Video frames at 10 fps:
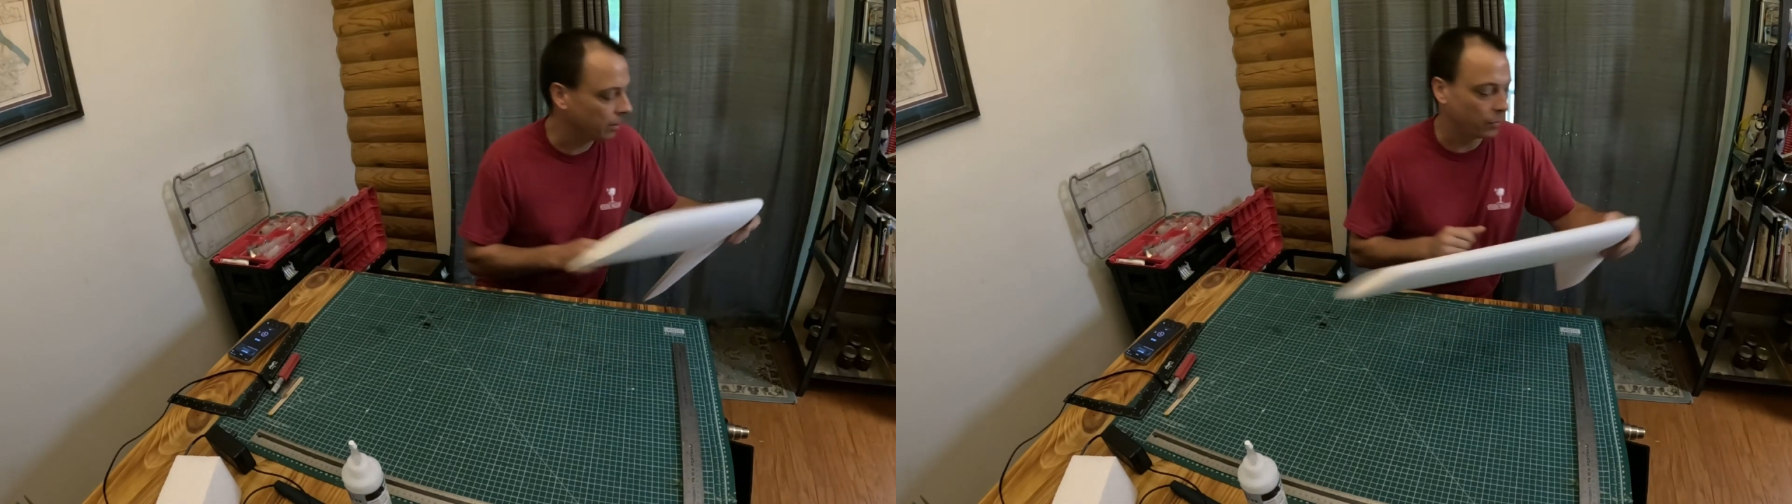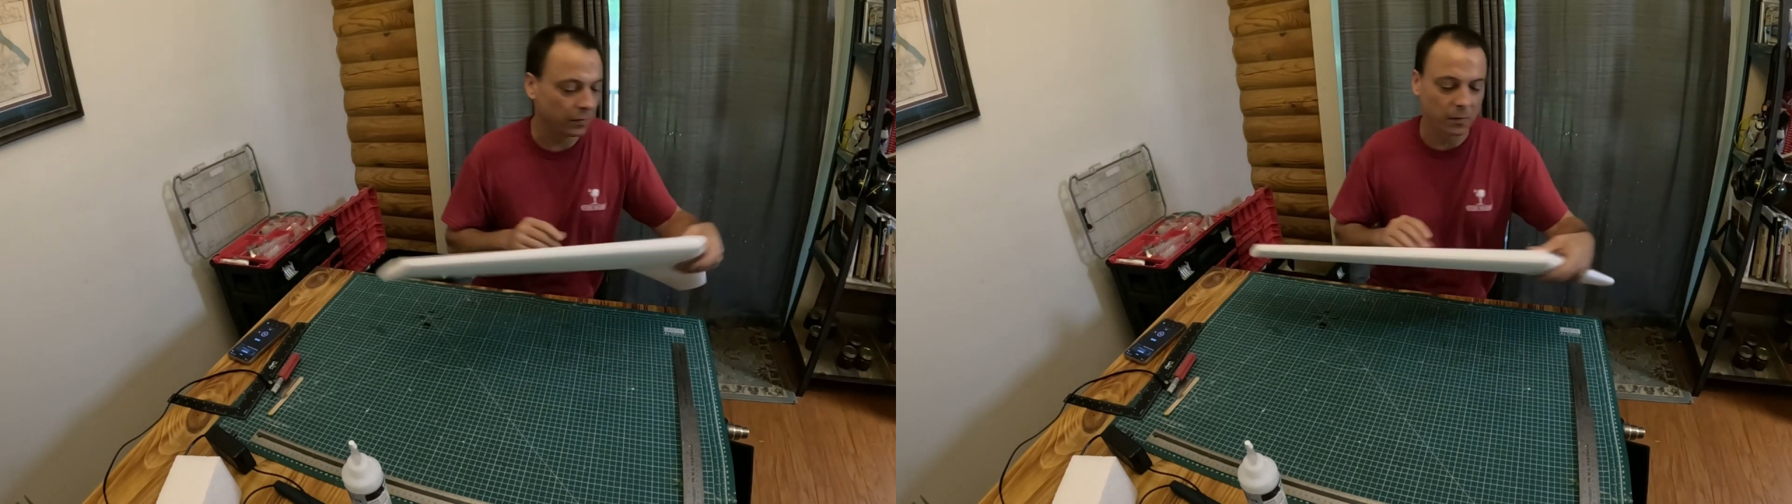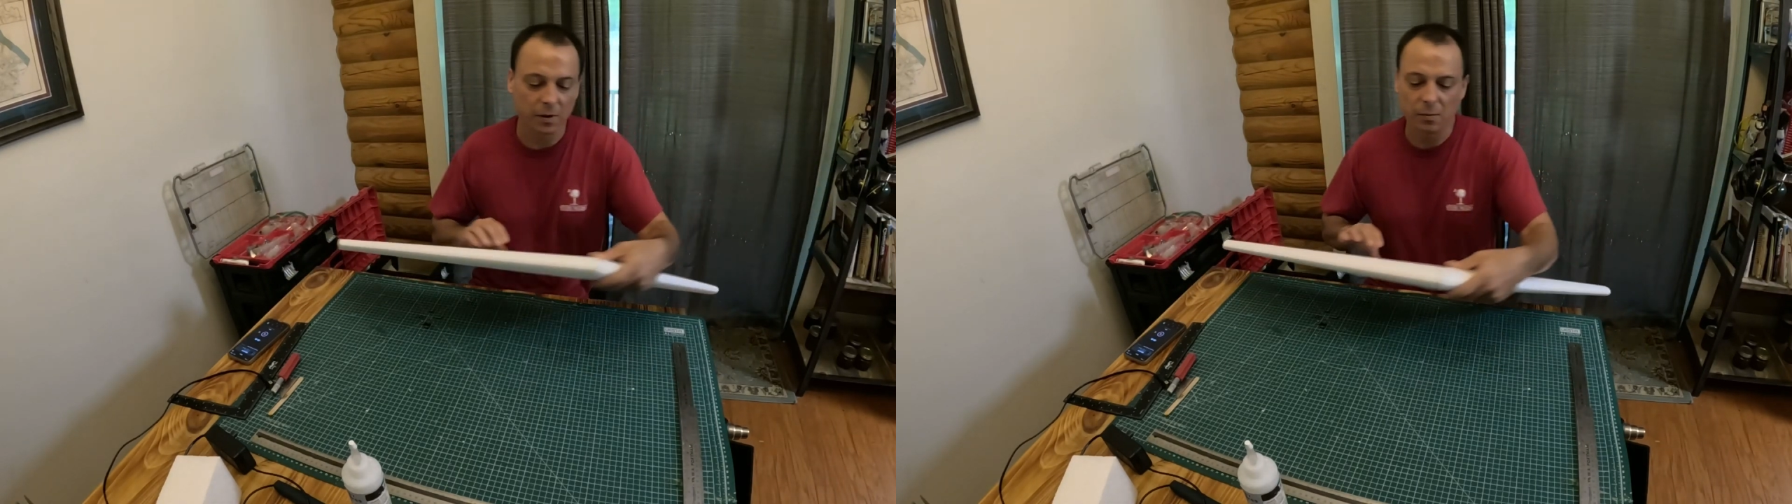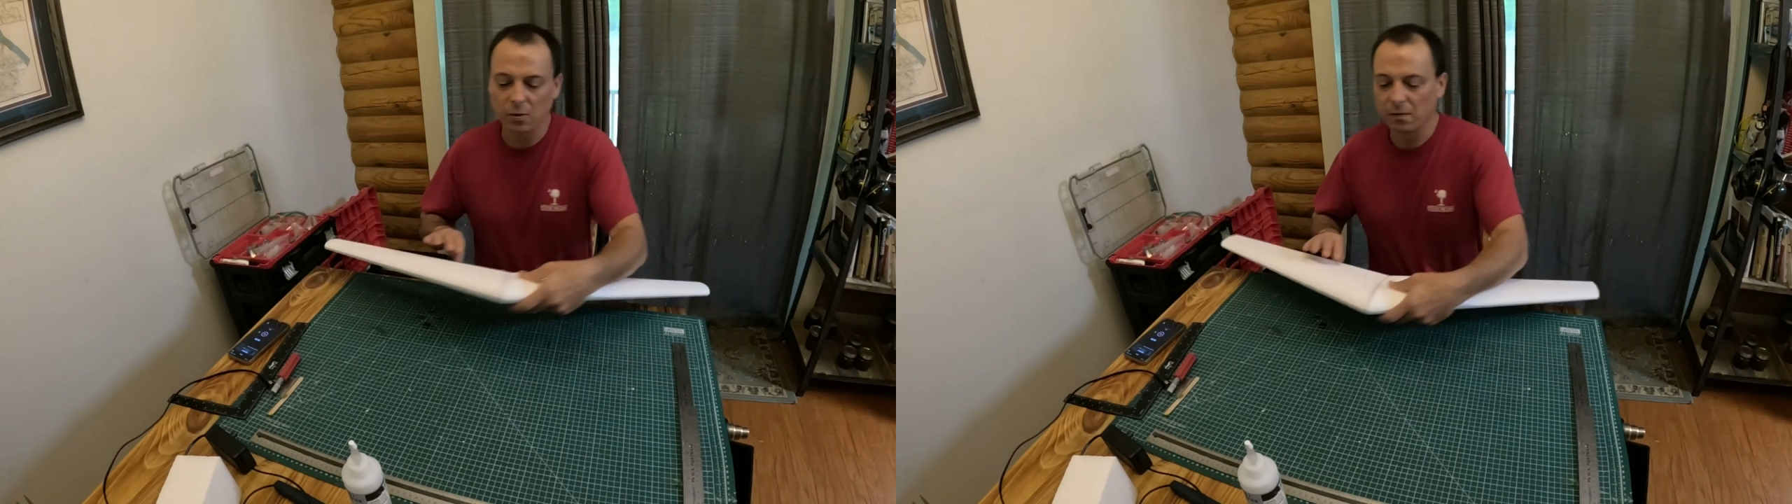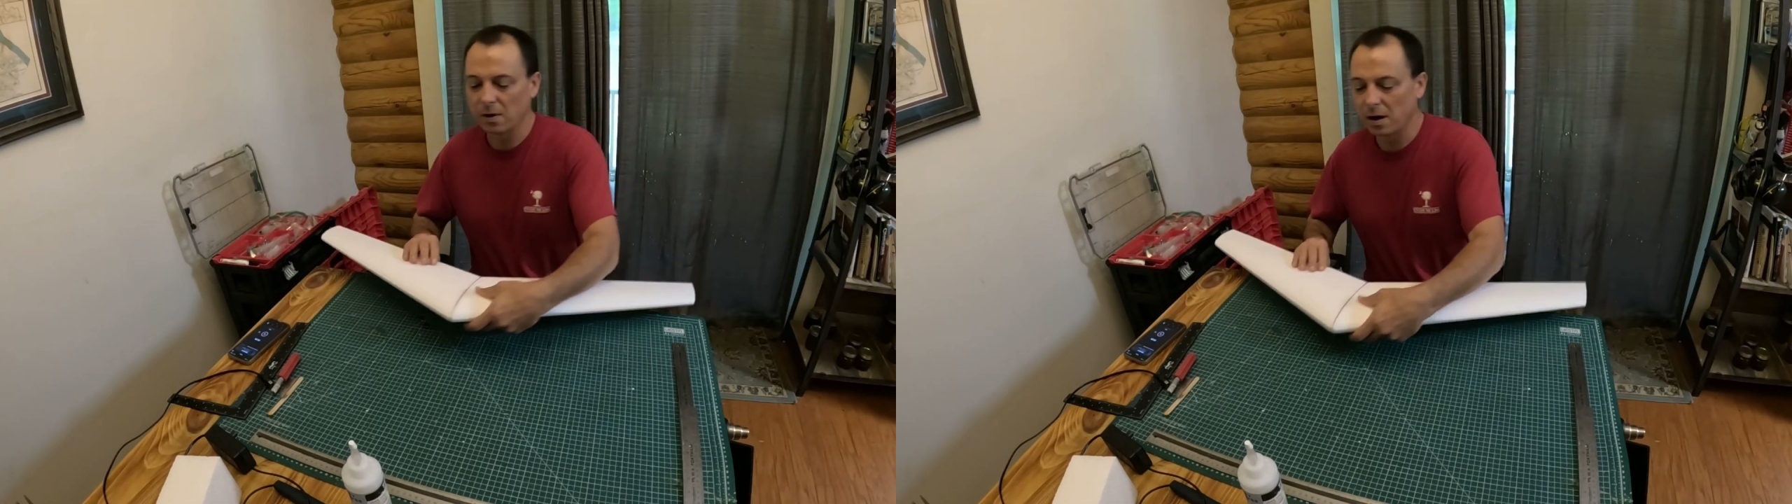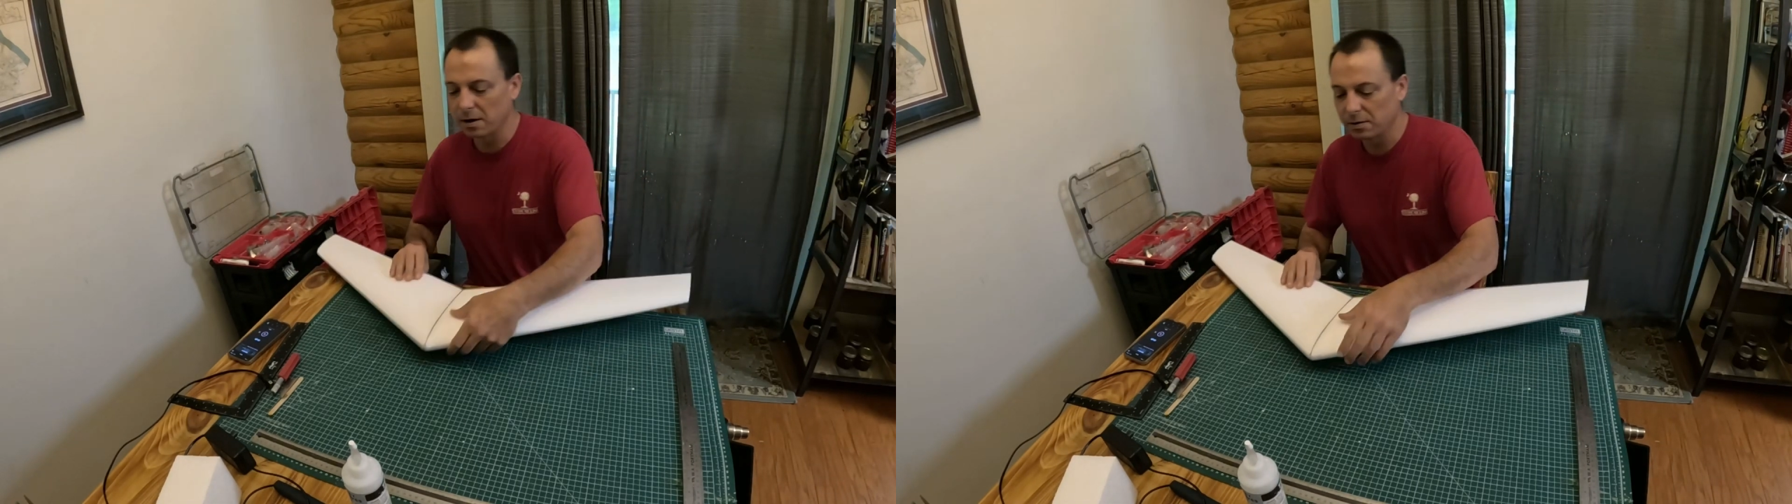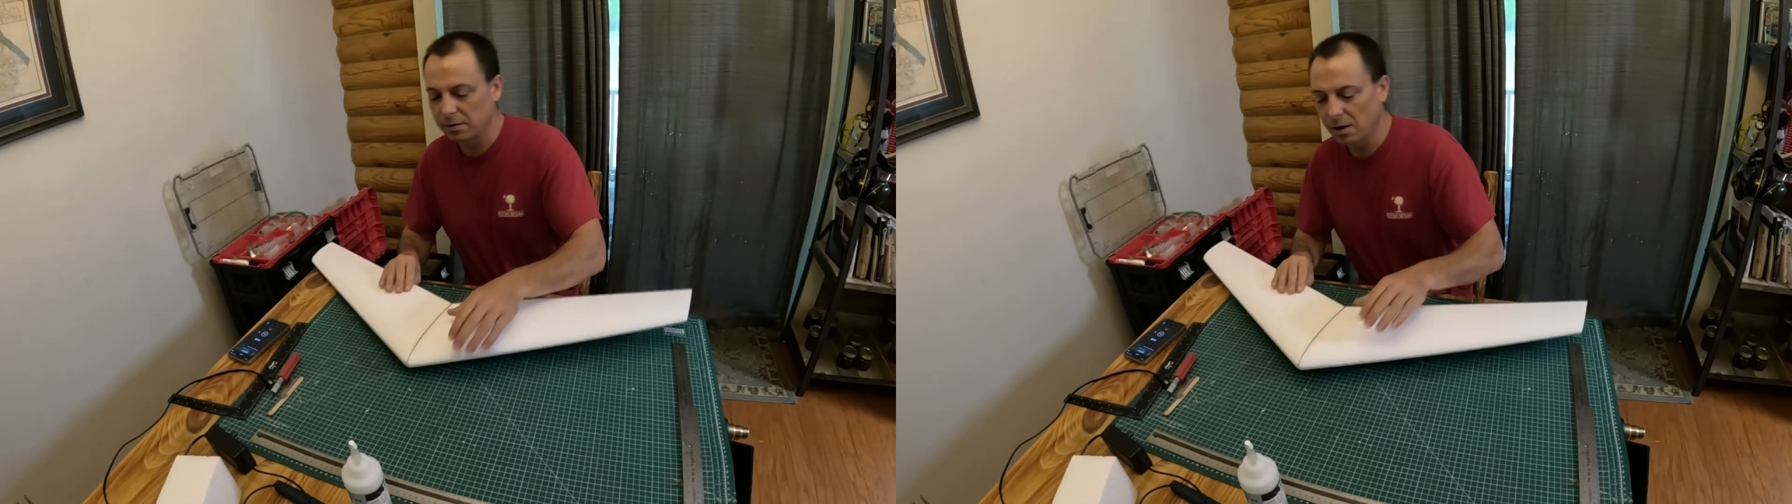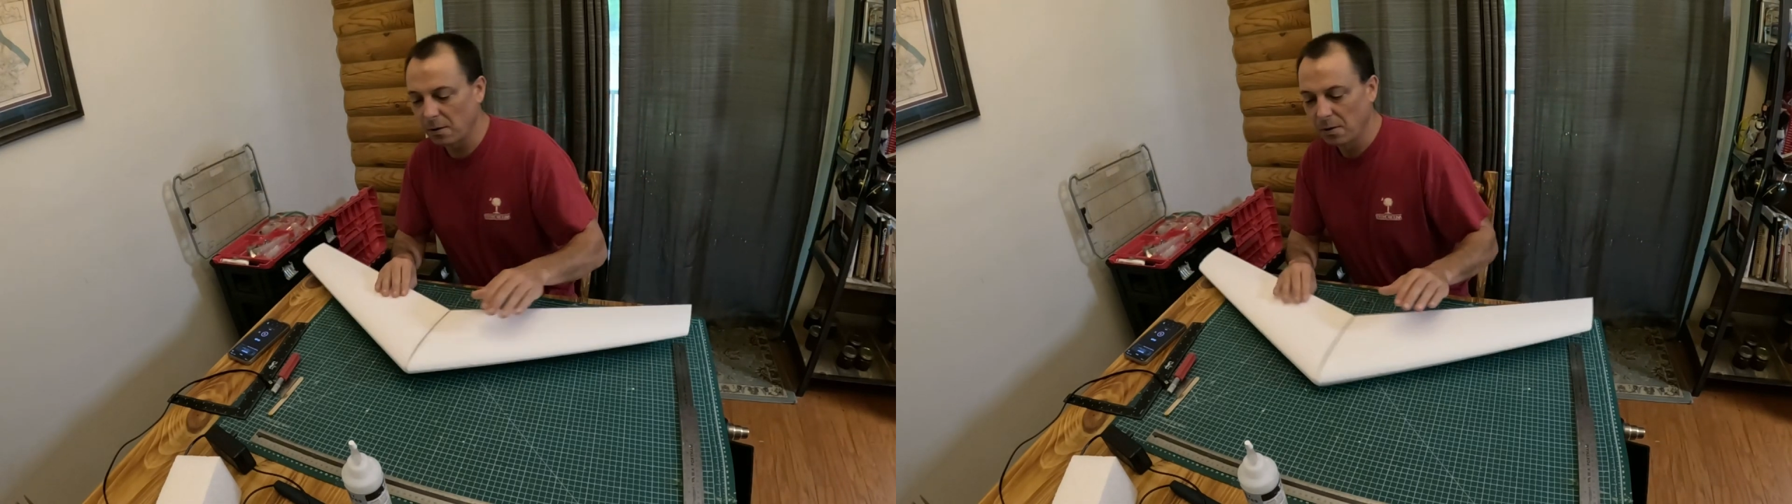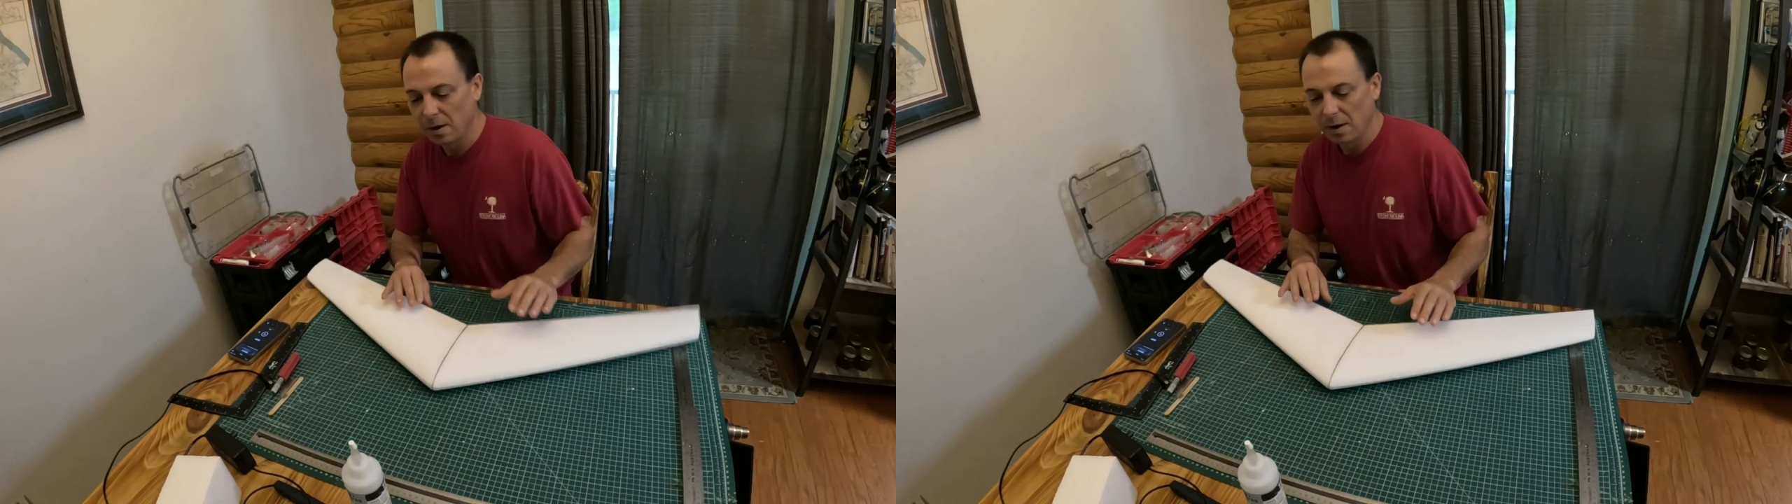before you move on. So